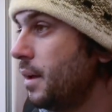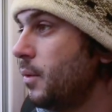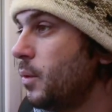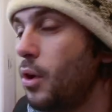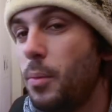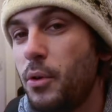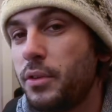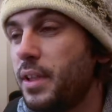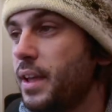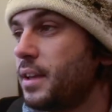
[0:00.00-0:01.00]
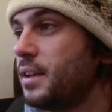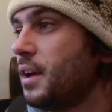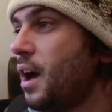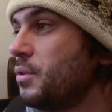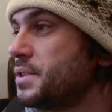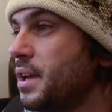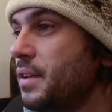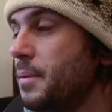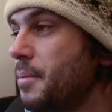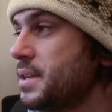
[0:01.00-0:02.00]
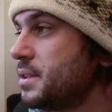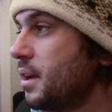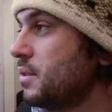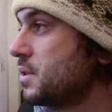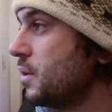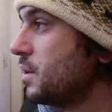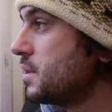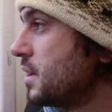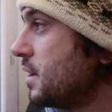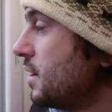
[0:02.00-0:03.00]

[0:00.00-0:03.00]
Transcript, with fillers: We're almost like outside the Moscow, so it's... Uh,